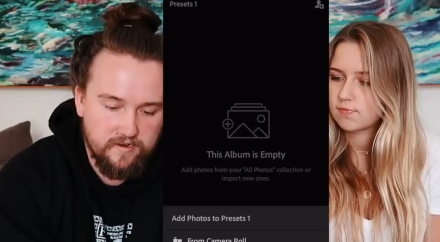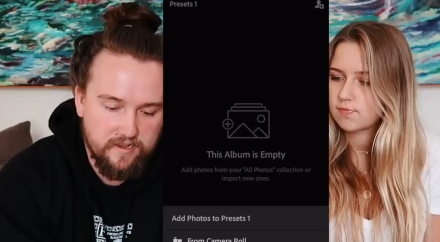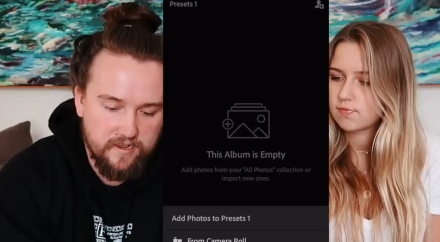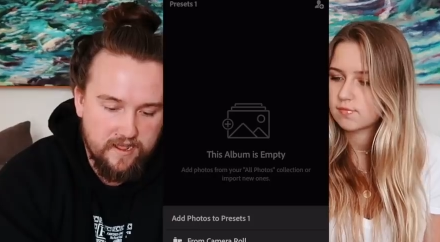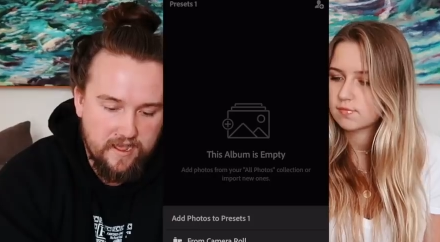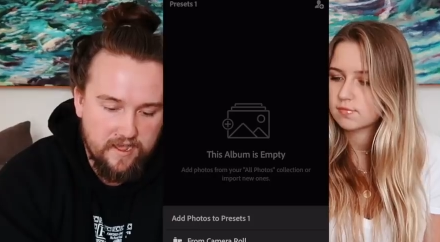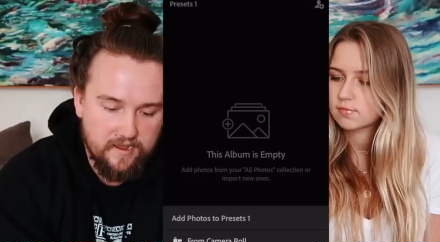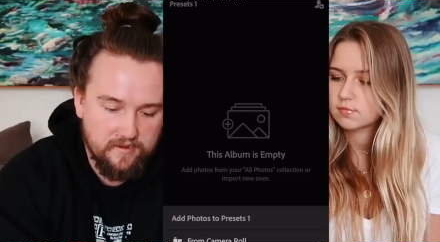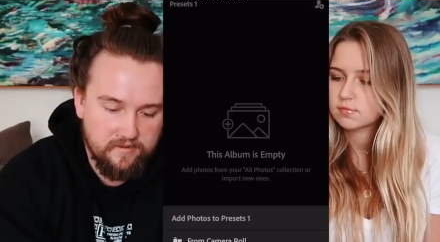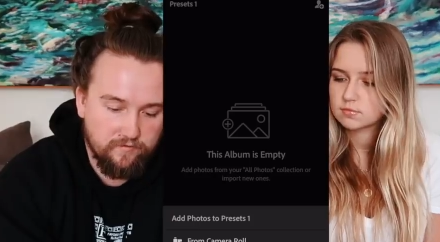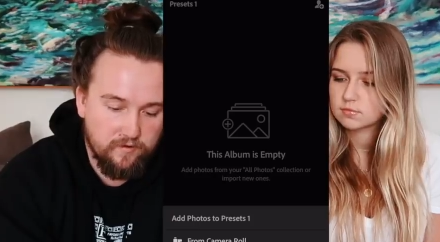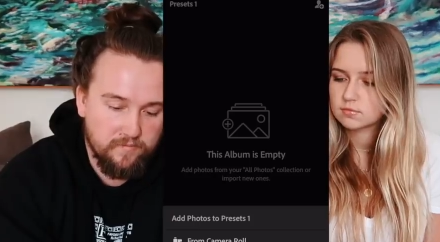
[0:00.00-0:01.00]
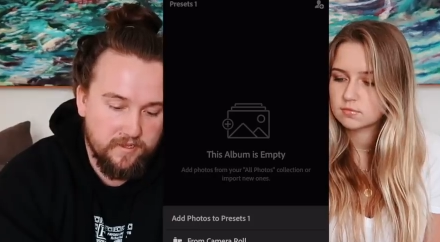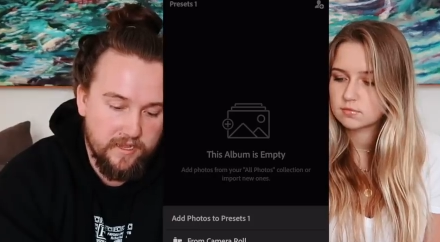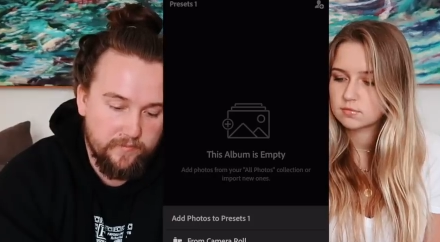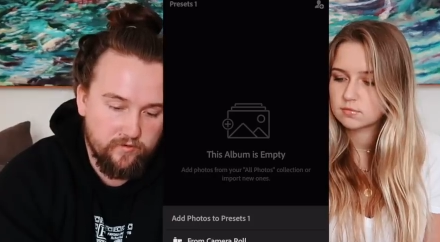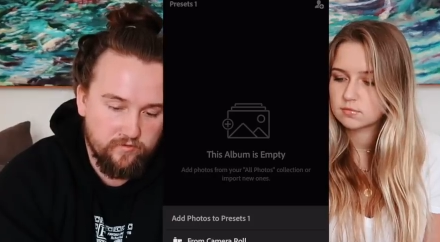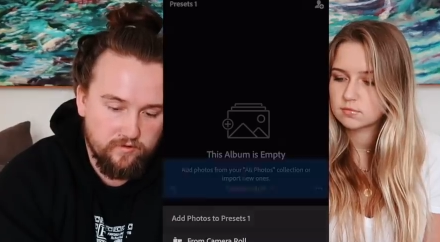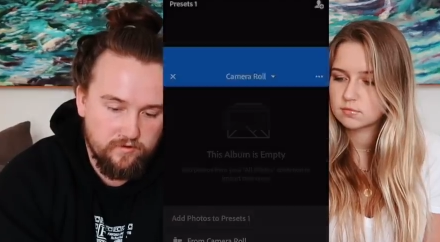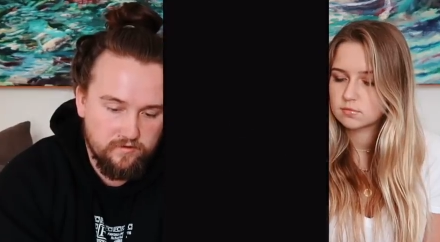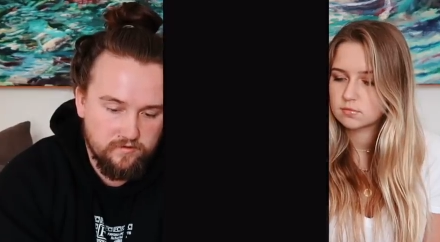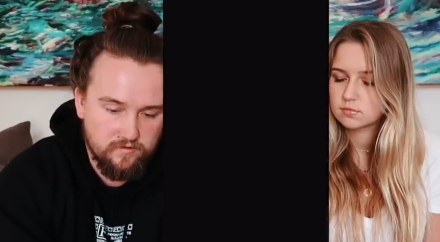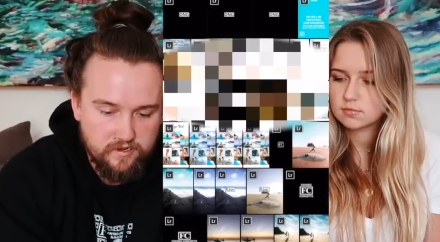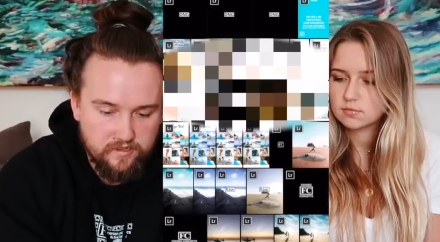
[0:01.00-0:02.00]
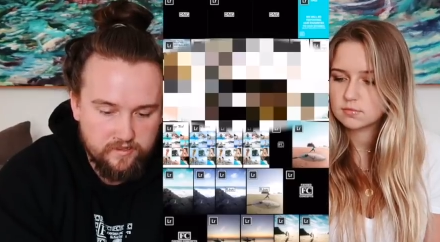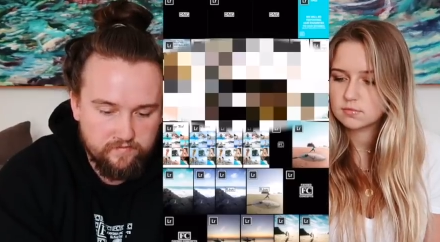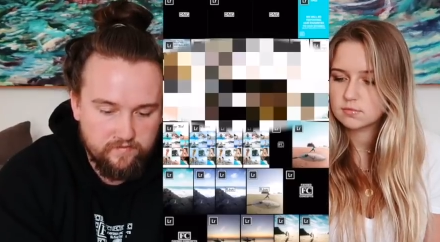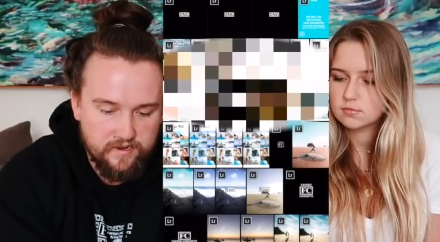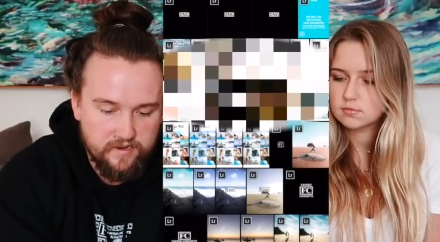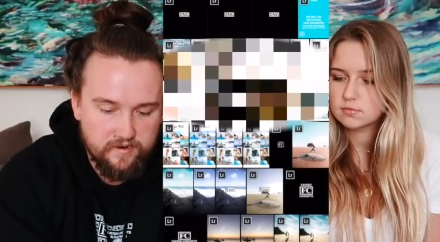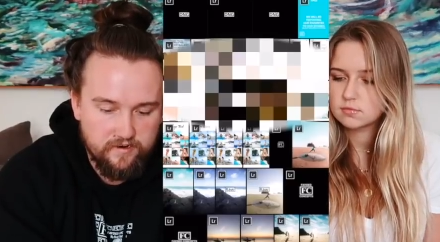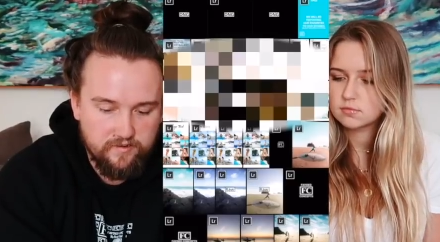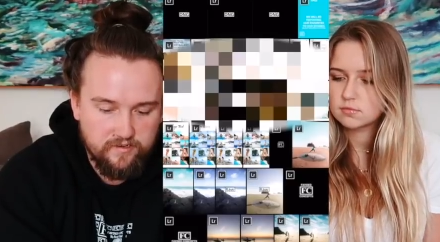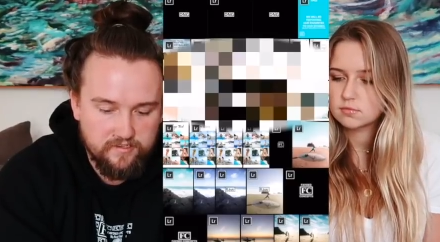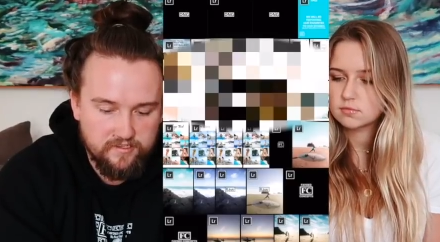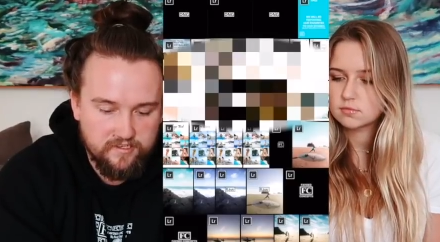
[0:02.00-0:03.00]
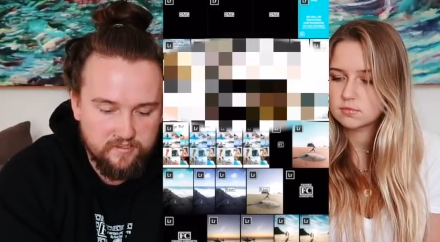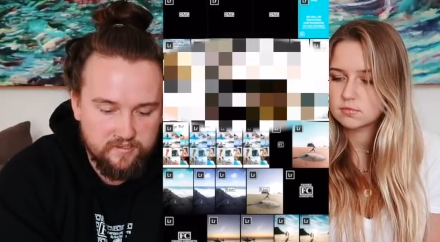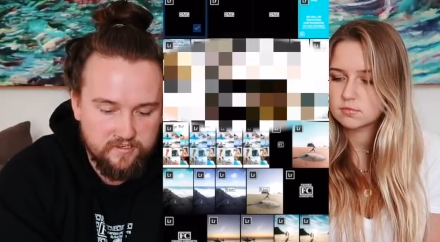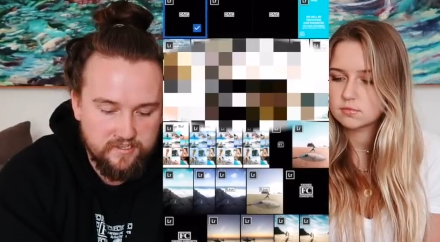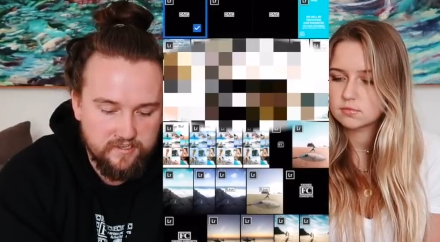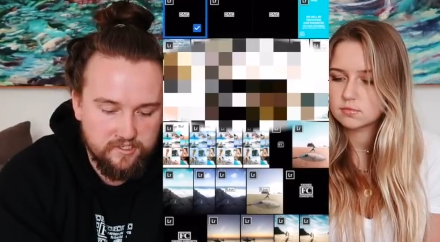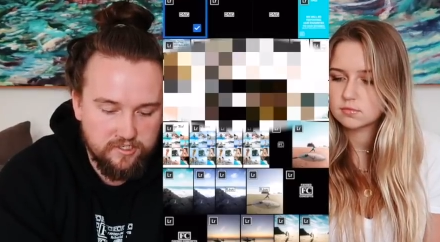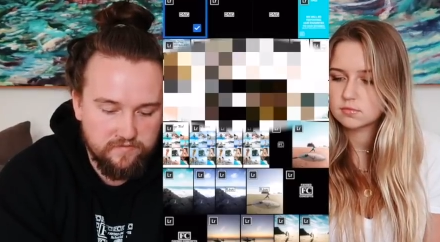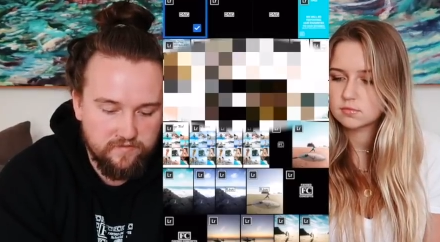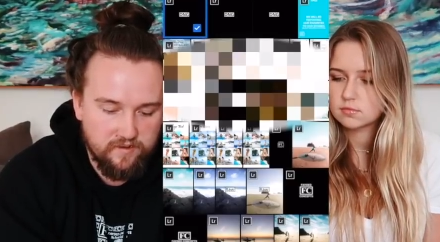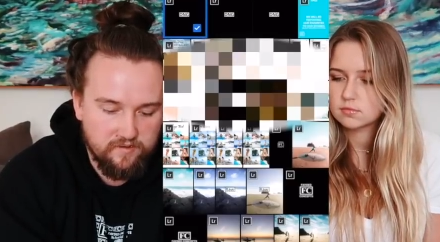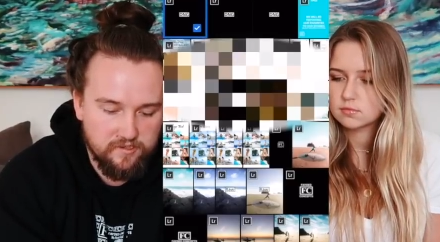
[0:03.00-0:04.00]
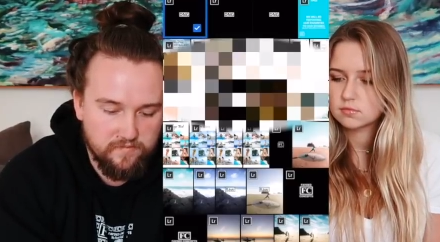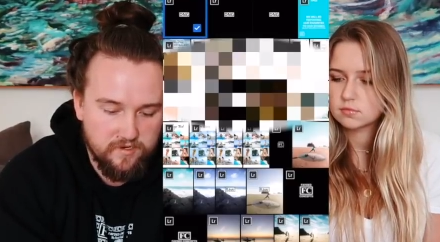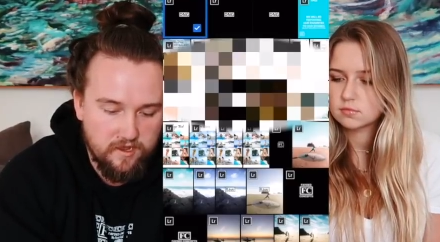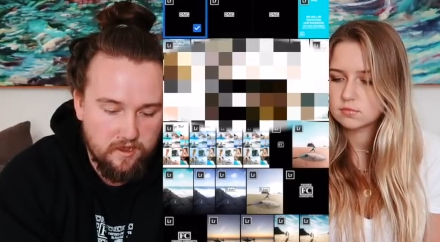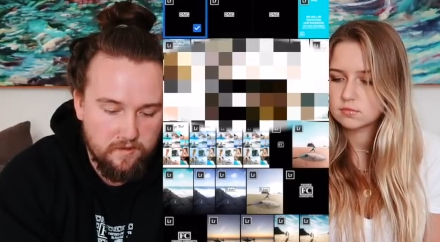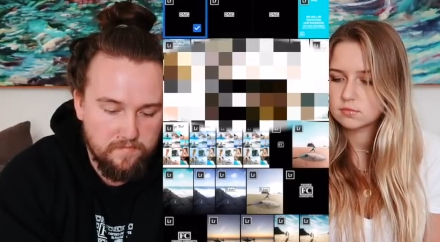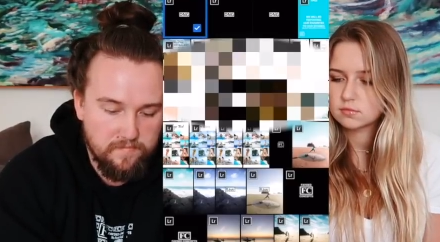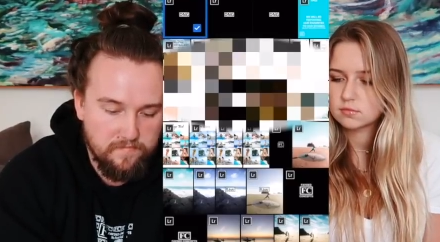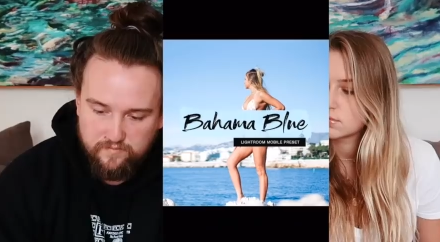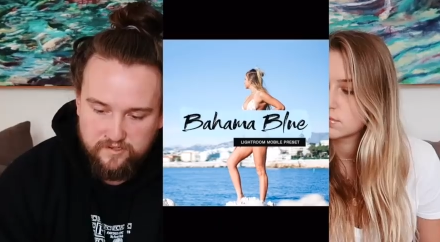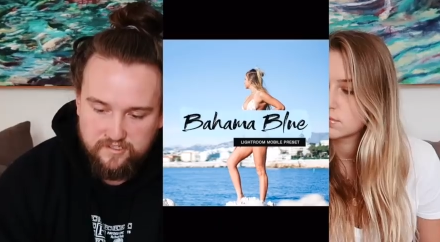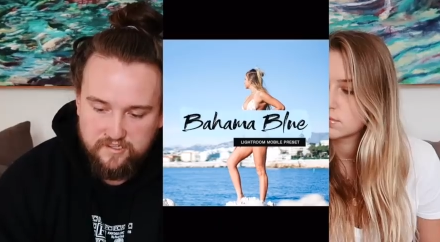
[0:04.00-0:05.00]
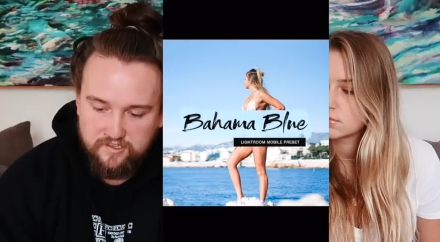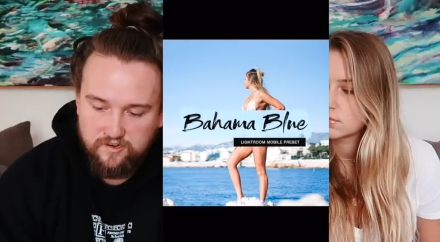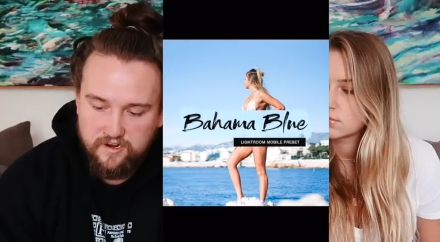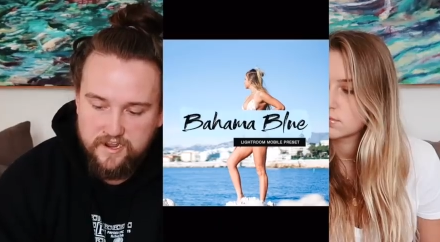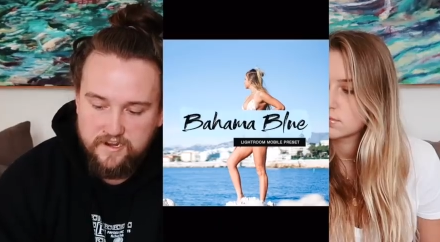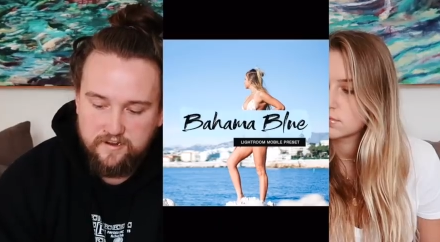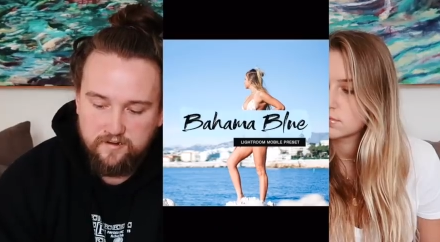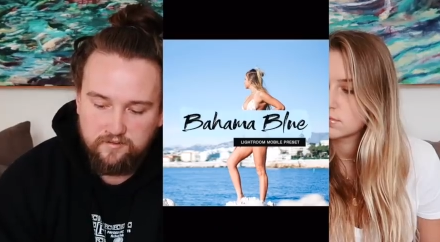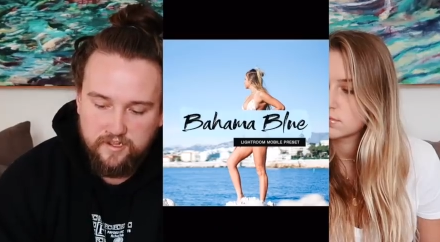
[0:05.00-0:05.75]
Speaker 1: and hit add from camera roll, and then right here you can see the DNG files up top. Once these are in your